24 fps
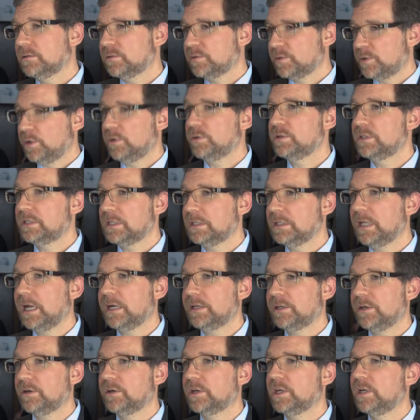those
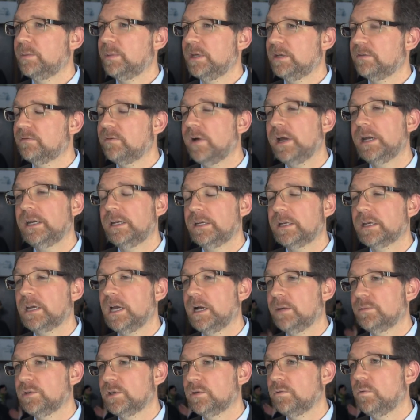selected are going to be invited to
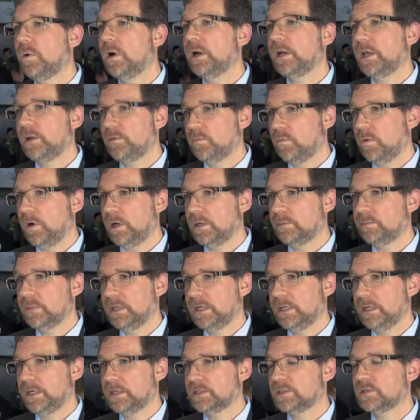come do one-on-one
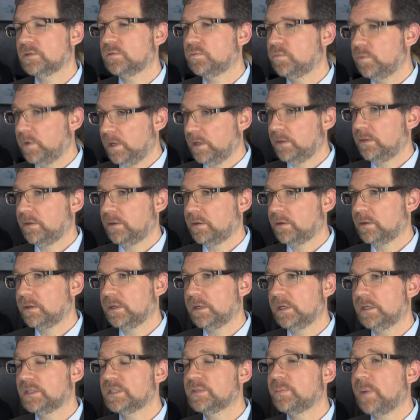meetings with
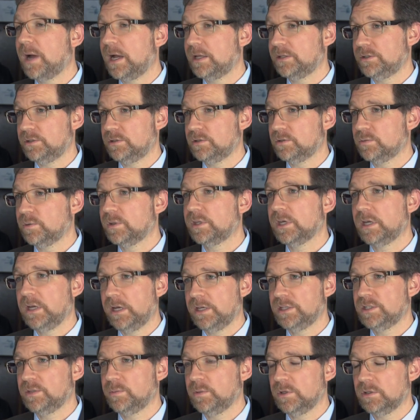the sponsors, with the
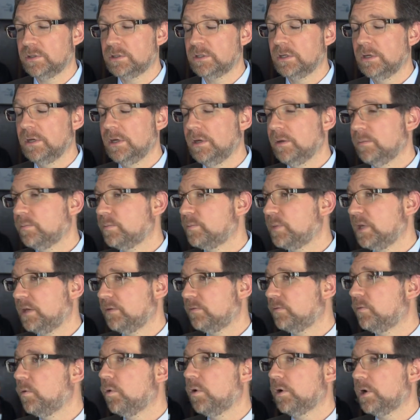customers, be it
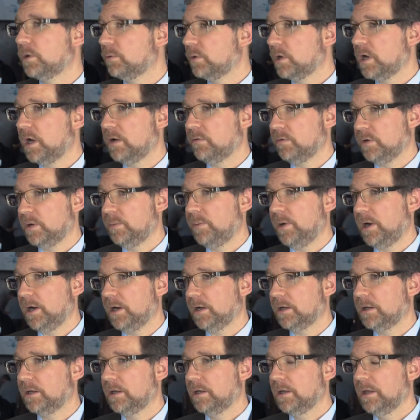Ford or
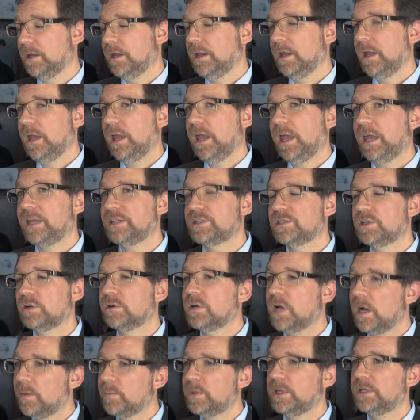RecoveryPark. And so
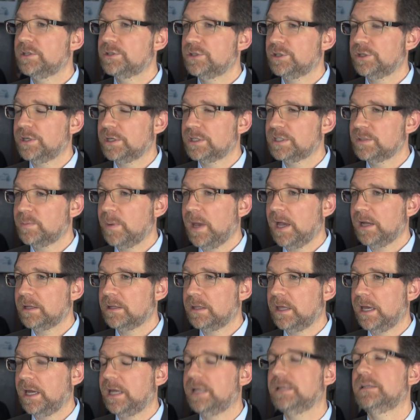companies should expect
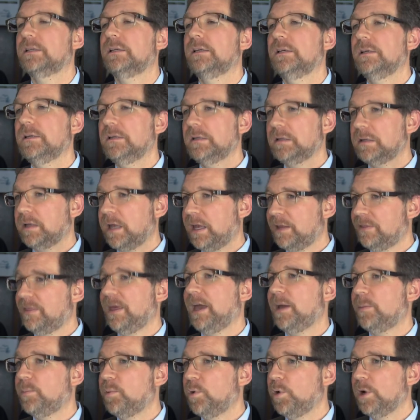that at
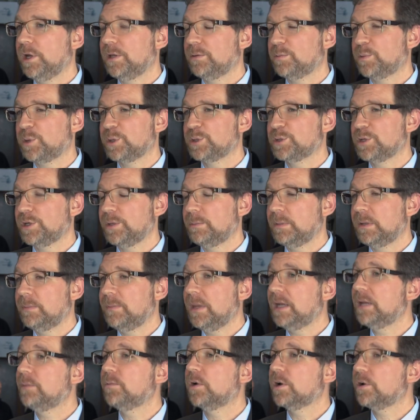that point there's going to be
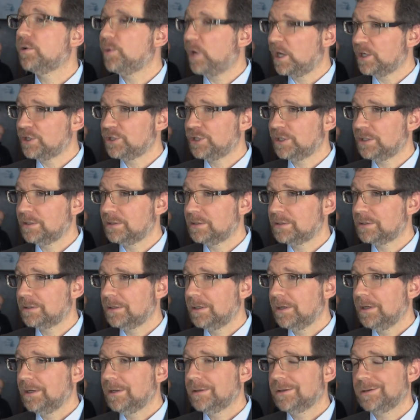many more questions.
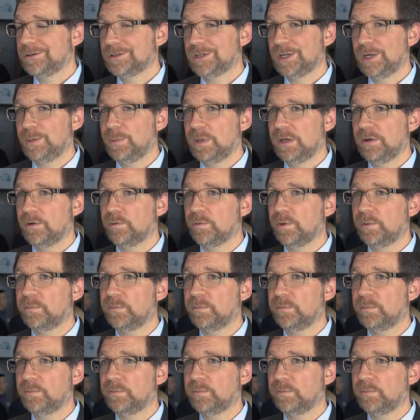There's going to be